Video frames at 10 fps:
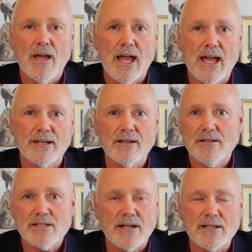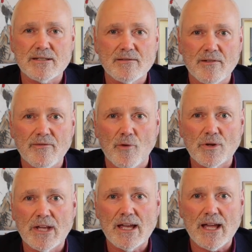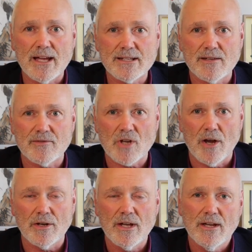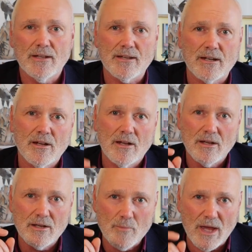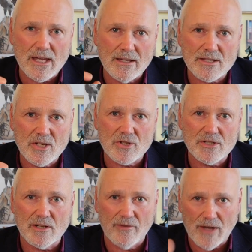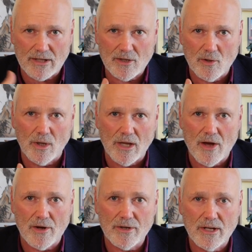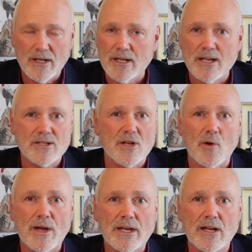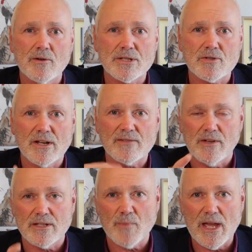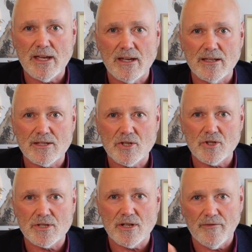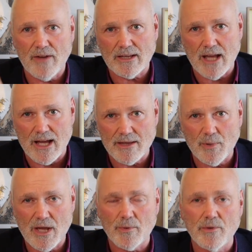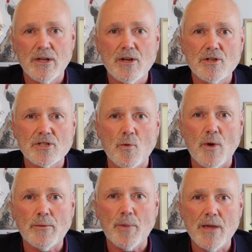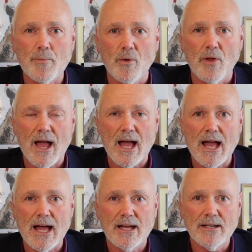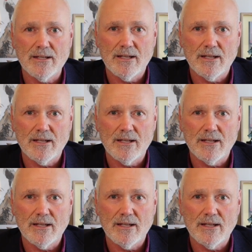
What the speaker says: and studies for decades have shown that making decisions that affect you alone is nowhere near as stressful as making decisions that affect other people. So when people are